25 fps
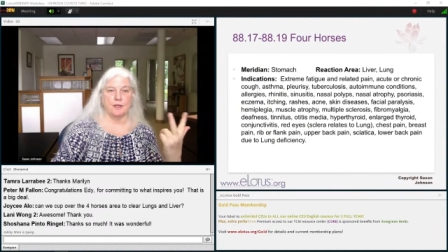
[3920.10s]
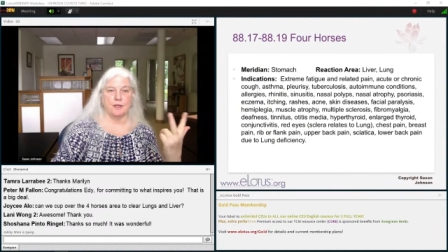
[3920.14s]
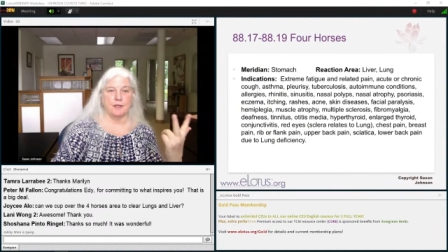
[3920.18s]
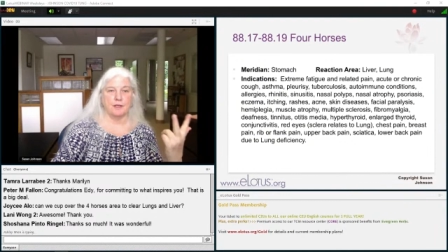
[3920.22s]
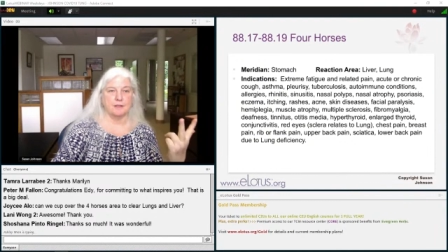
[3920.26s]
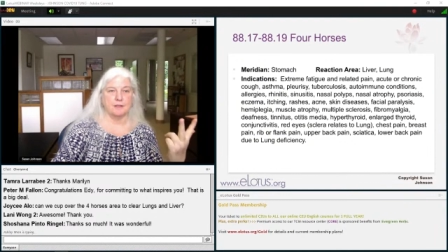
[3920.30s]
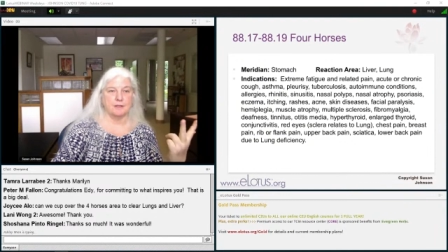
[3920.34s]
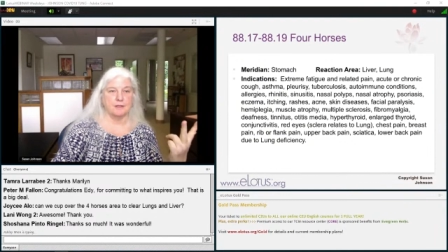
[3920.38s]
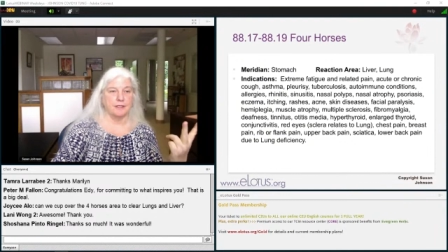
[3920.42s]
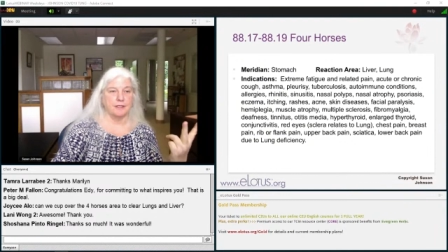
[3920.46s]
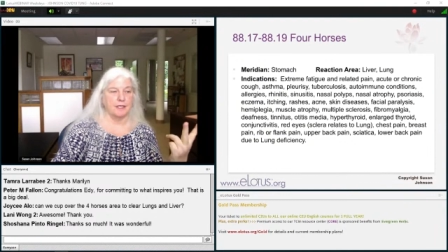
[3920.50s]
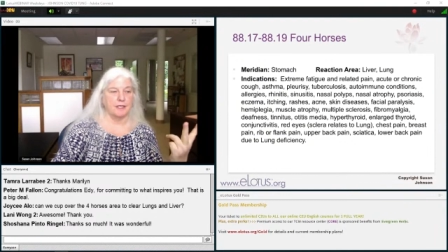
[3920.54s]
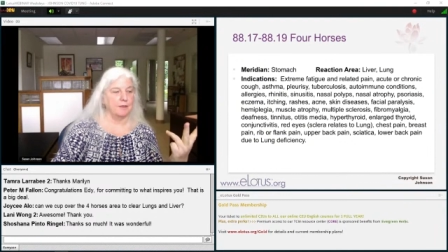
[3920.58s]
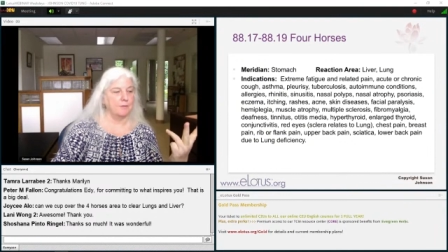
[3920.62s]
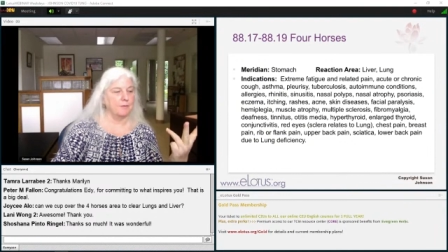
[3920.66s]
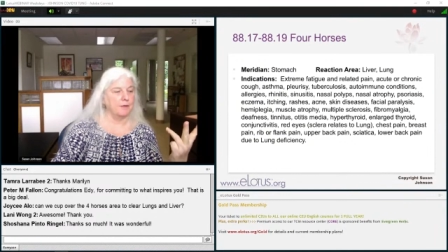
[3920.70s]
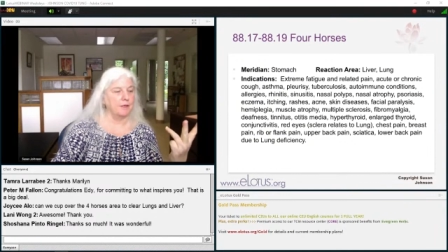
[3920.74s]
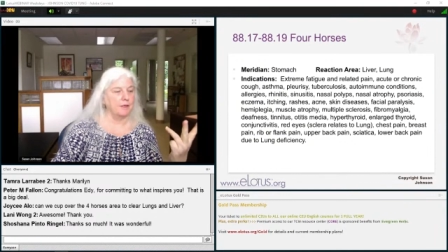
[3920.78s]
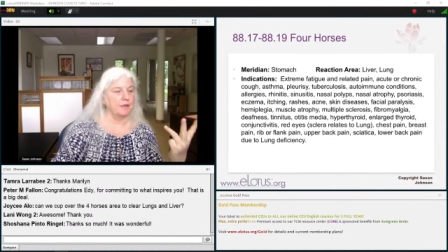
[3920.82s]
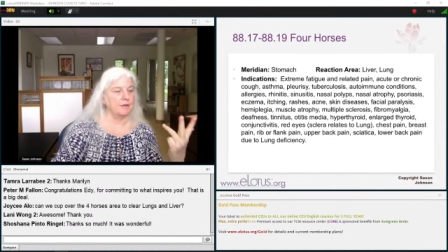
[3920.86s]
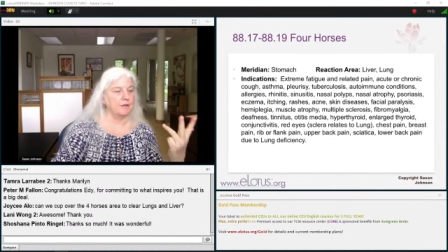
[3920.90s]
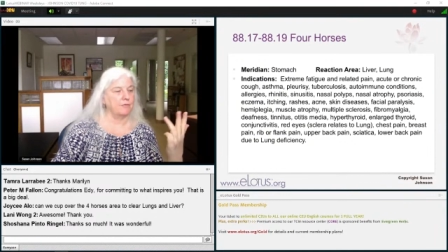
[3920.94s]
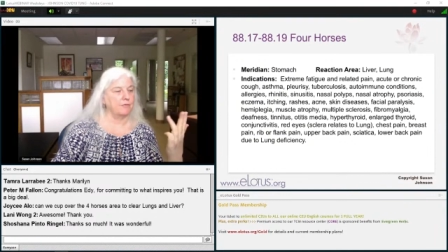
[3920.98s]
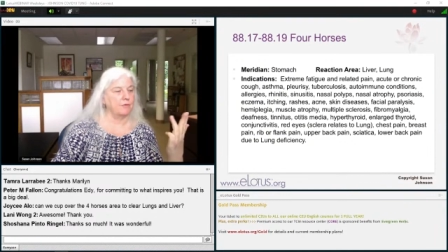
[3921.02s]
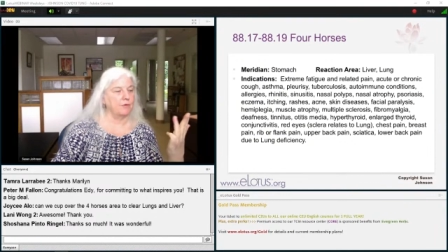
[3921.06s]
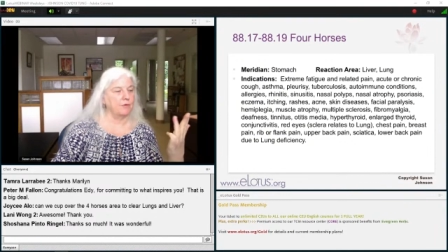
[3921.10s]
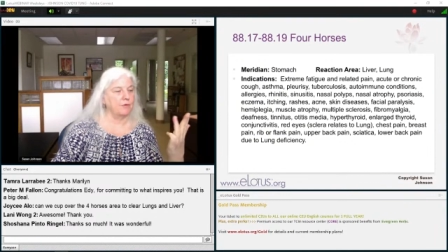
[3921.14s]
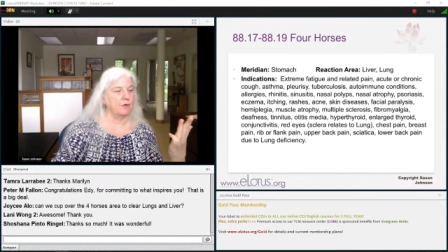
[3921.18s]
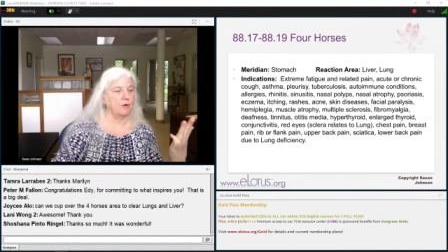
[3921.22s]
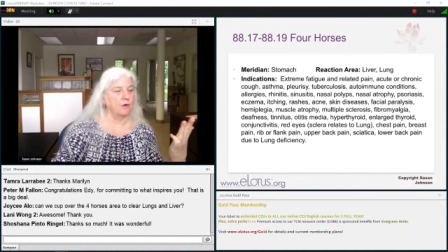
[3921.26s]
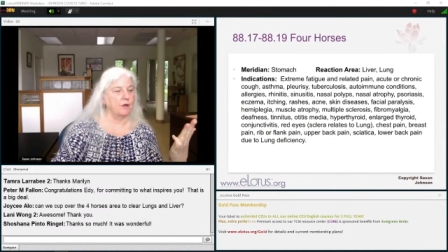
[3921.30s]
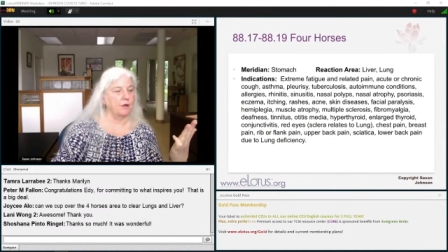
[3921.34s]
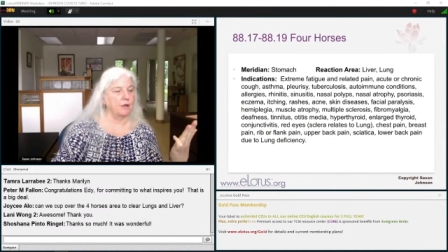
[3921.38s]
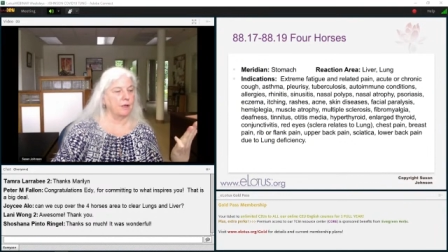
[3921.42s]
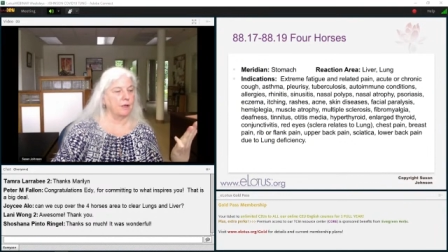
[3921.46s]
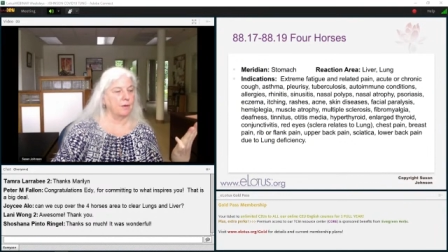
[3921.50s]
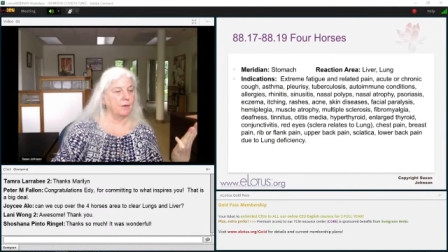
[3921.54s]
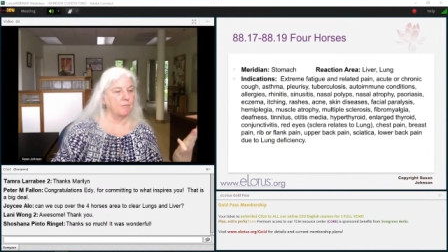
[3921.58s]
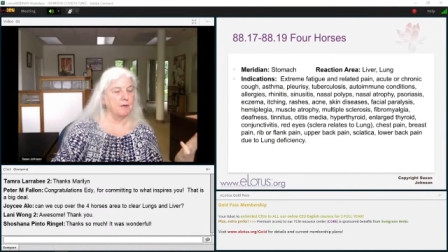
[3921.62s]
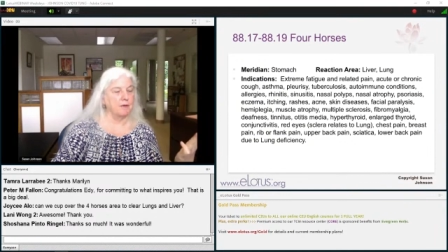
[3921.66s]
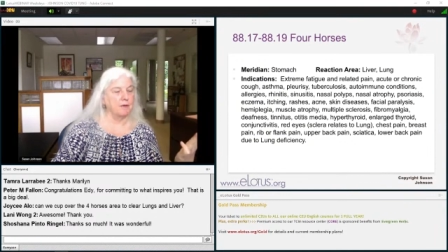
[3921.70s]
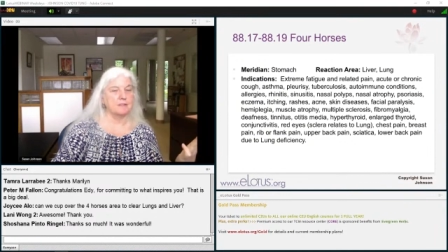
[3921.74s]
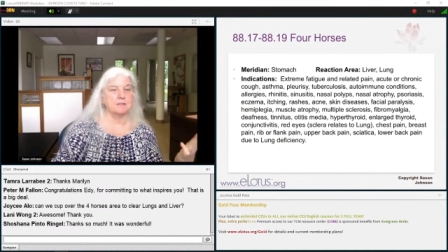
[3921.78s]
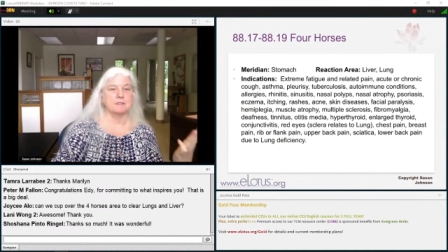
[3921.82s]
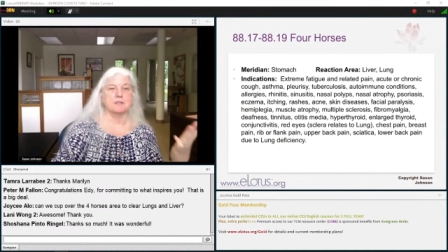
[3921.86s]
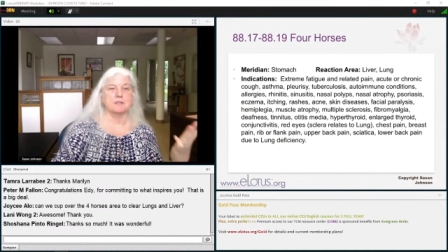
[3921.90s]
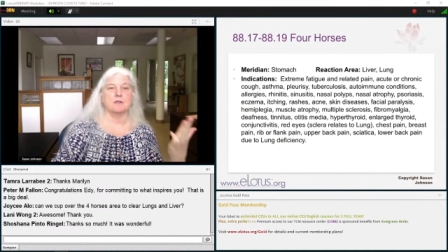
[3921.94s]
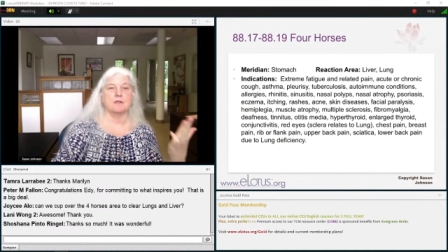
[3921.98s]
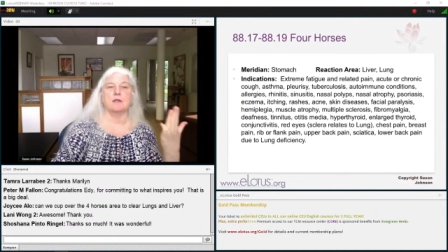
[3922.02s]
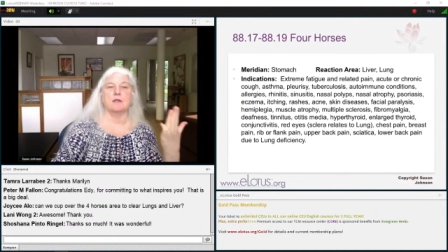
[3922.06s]
tendon, ligament, for
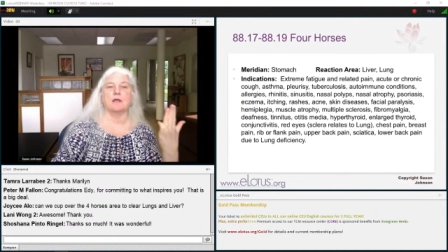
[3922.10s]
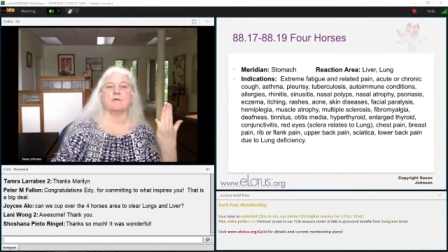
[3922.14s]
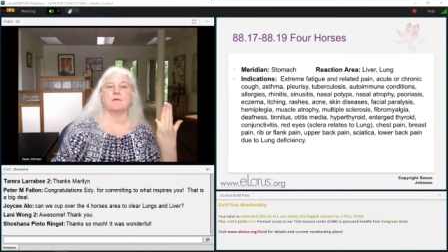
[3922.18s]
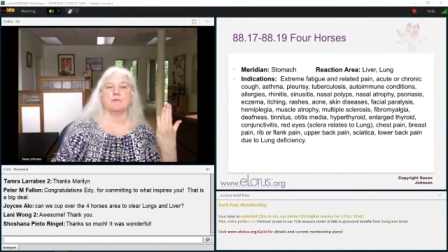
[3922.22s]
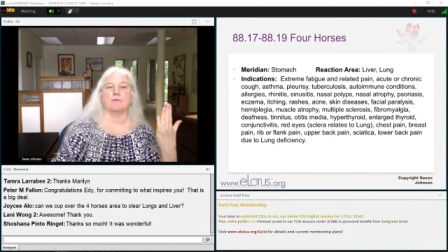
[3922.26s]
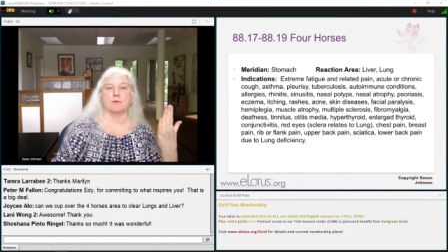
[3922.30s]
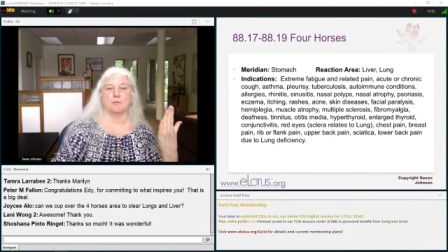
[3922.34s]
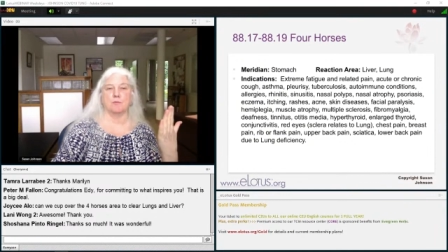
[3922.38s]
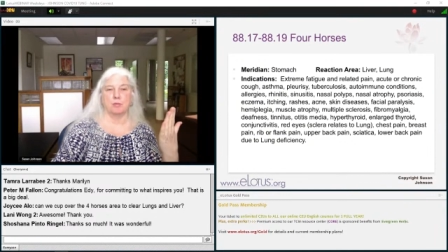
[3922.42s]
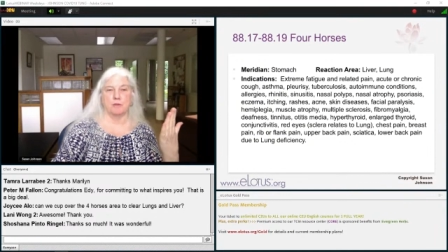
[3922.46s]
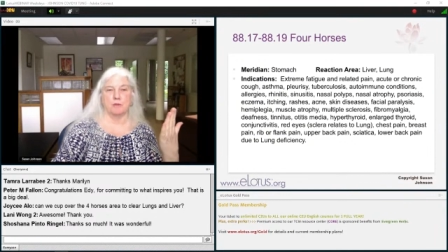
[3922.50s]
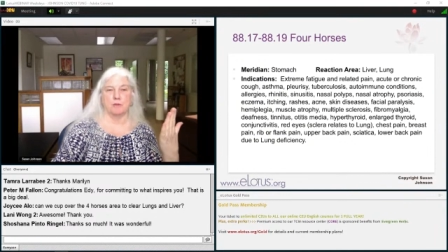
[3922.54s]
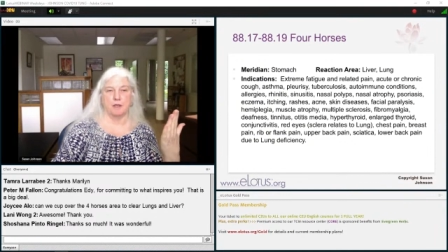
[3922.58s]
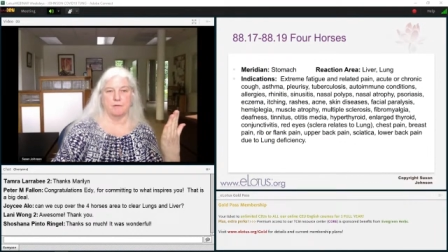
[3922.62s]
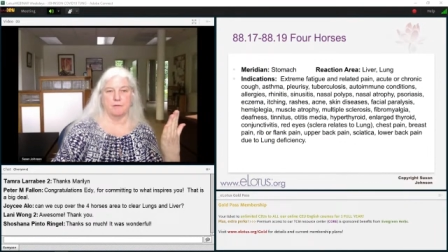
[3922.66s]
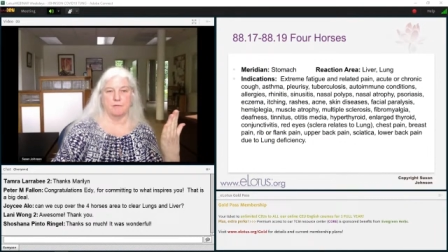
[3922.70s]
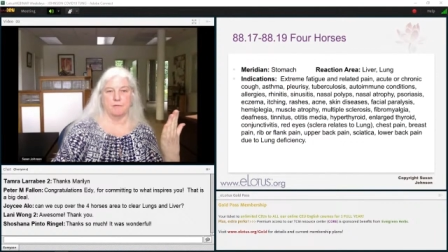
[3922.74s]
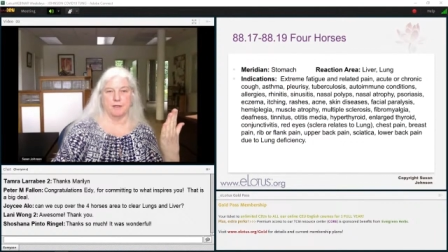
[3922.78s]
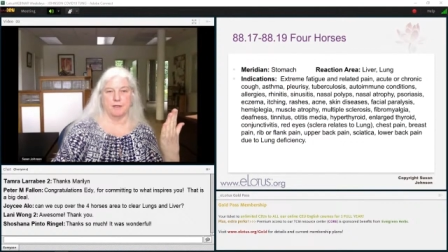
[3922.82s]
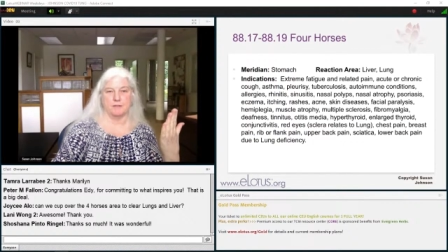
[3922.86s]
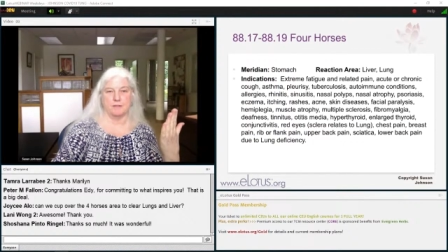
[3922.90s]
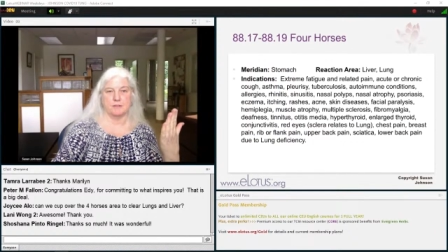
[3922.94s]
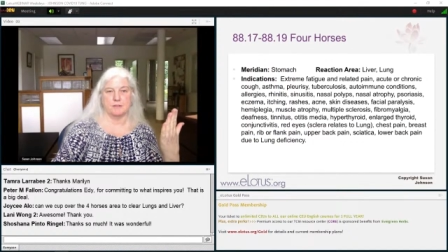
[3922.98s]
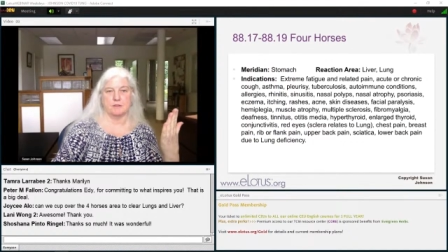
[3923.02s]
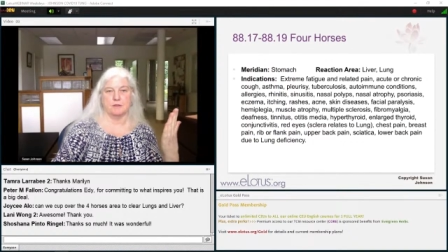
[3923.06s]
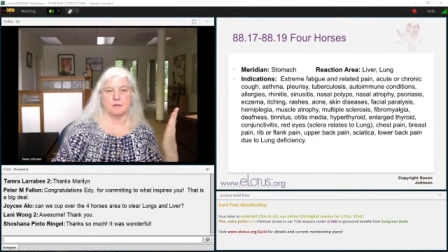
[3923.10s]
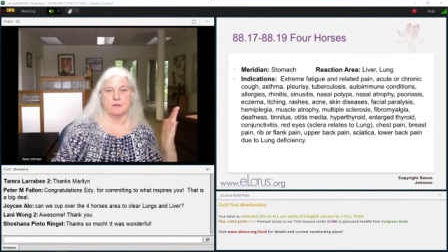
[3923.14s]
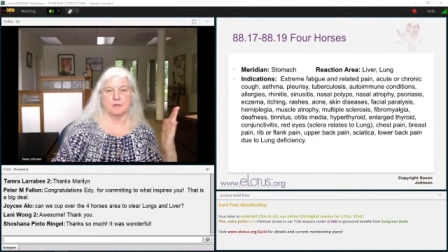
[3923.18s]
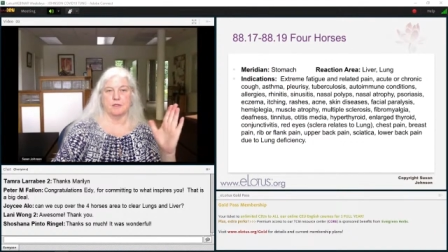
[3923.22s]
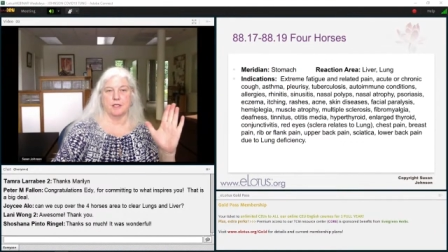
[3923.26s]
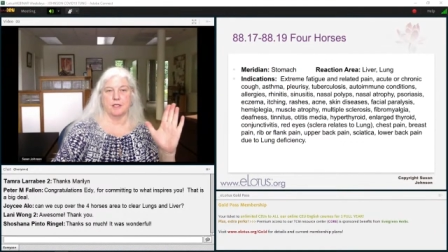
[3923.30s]
muscle, and for blood vessel.